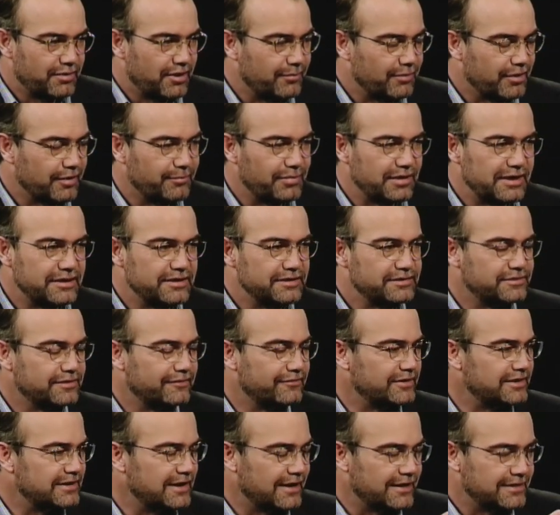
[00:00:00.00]
public opinion
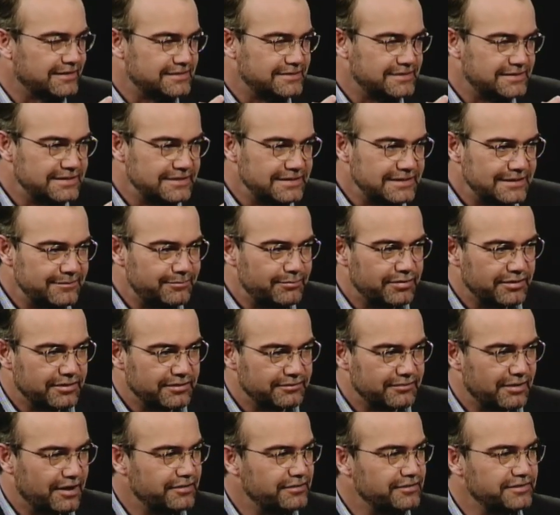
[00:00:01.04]
survey, like deep
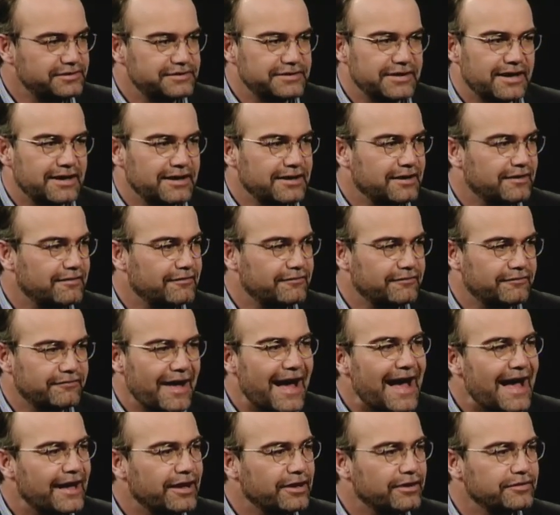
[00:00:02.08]
understanding of
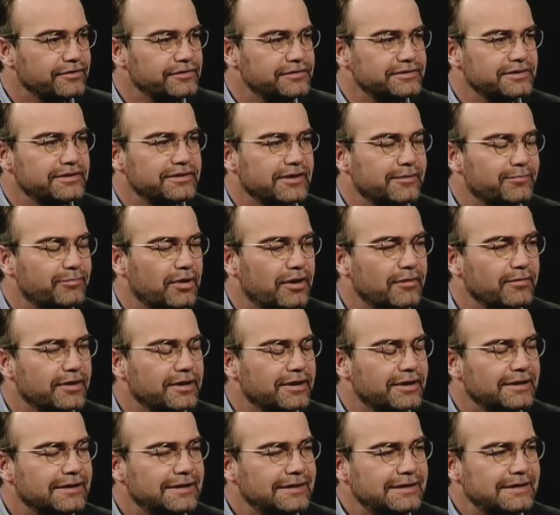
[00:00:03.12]
values in the
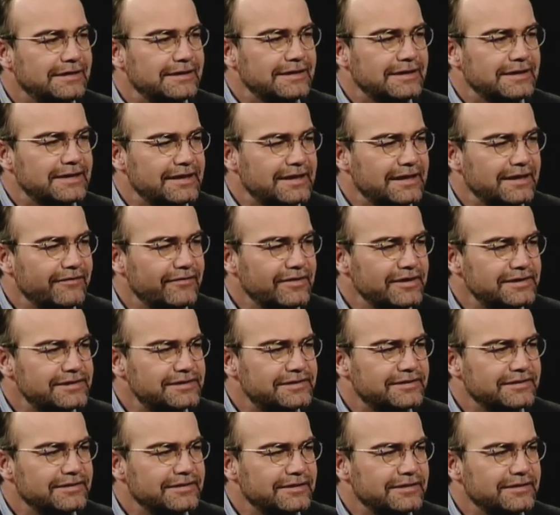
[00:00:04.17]
public. Give
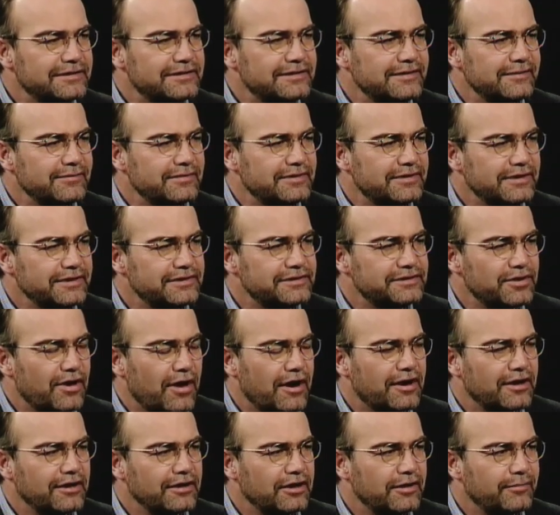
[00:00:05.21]
us, let's
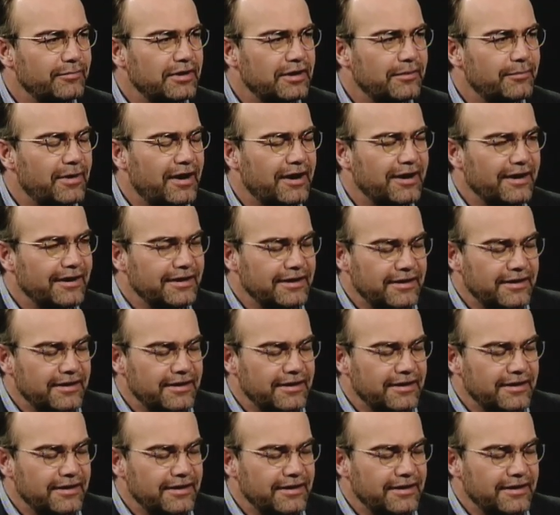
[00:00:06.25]
talk a little bit about how,